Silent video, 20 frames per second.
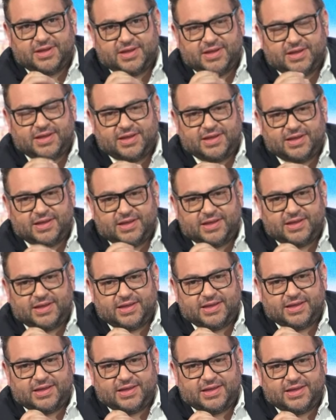
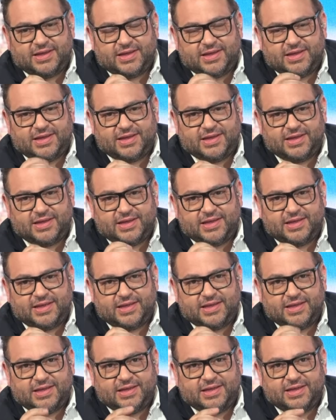
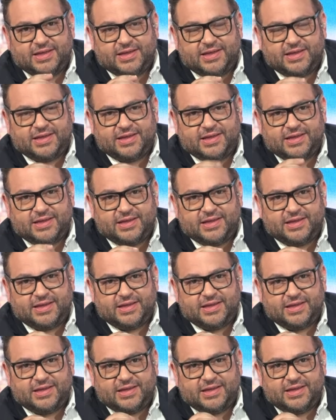
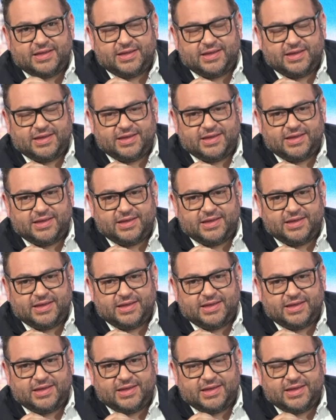
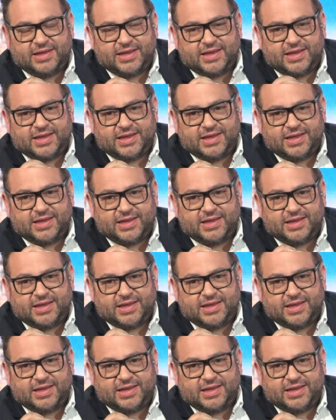(not speaking)